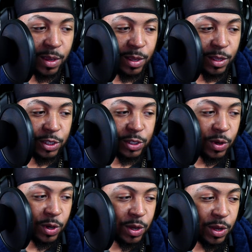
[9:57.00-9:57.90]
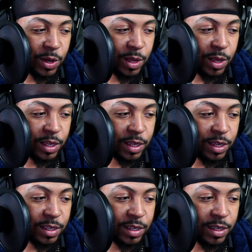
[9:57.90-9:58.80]
to
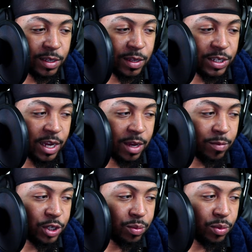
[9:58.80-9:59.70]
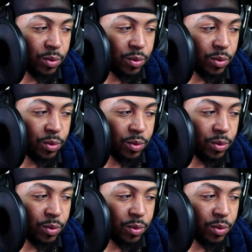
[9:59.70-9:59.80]
chat with your boy.